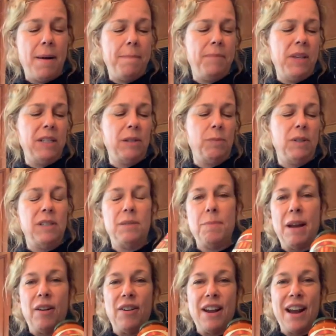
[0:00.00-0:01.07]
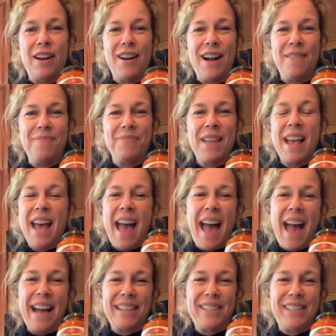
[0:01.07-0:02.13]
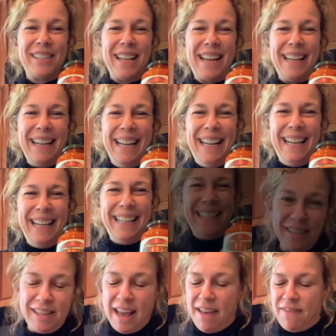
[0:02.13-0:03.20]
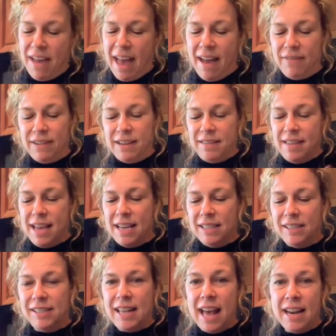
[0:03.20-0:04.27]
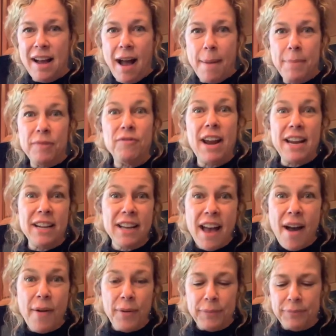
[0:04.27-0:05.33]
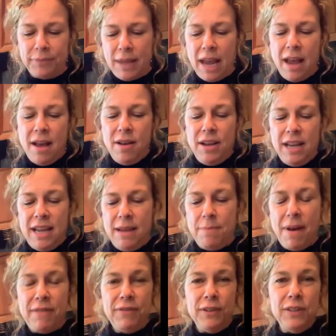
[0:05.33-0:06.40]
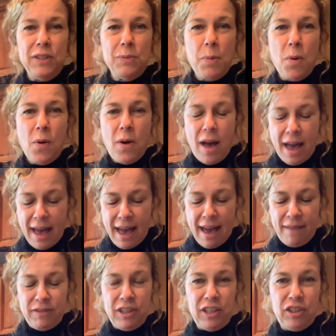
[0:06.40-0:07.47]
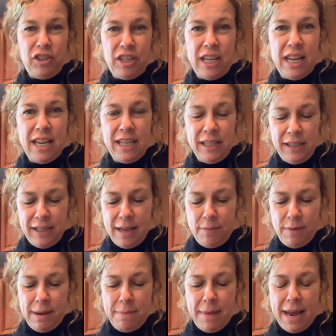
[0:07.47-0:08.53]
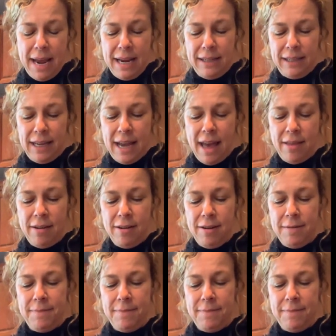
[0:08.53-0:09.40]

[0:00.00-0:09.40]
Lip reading: This one's marinara. Excellent. I have everything set up and ready to go. In my first bowl, I have the cheese that we made together.